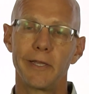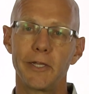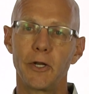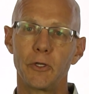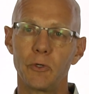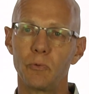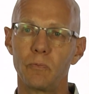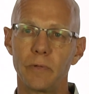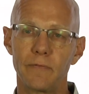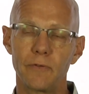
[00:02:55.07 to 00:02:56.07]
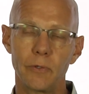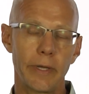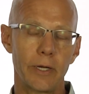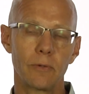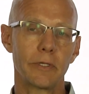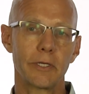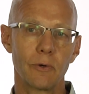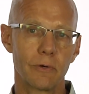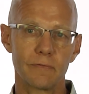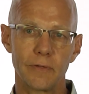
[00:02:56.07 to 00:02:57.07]
if you ate only
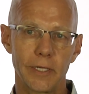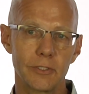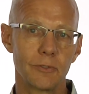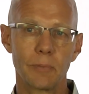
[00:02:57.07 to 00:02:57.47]
cornflakes,